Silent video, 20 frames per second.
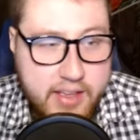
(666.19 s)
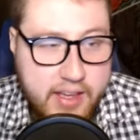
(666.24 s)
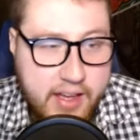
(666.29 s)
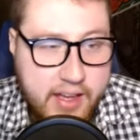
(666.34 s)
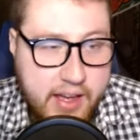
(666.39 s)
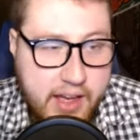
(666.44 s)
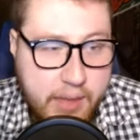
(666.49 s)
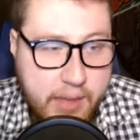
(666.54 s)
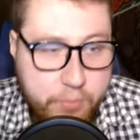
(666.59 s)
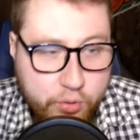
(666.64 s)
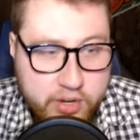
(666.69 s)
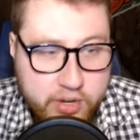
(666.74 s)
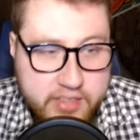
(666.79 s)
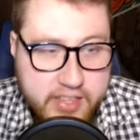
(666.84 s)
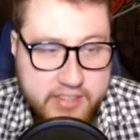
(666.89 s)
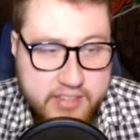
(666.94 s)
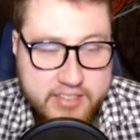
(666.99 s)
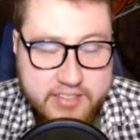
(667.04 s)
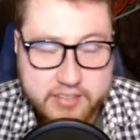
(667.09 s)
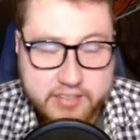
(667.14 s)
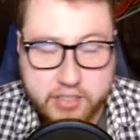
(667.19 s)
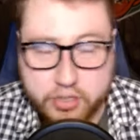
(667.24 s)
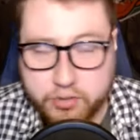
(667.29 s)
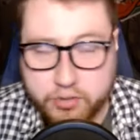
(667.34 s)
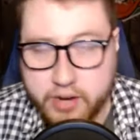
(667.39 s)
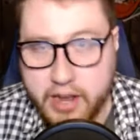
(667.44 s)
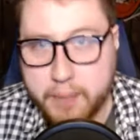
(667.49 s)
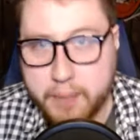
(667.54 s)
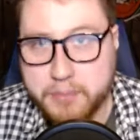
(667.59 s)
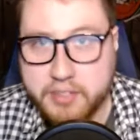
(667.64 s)
I'm worried that this is a
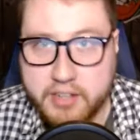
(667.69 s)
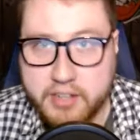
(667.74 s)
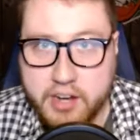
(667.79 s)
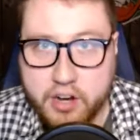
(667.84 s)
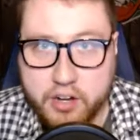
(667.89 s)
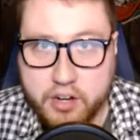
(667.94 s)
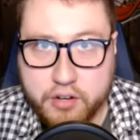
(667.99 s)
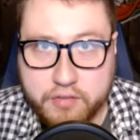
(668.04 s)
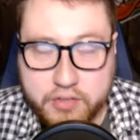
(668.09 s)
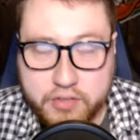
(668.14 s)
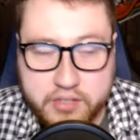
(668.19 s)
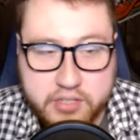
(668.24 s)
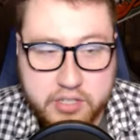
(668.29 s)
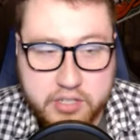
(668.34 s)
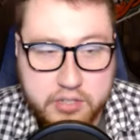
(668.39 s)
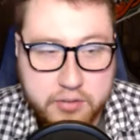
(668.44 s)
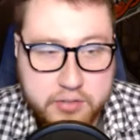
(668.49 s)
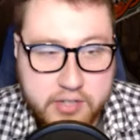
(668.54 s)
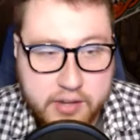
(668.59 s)
trap scenario for the two.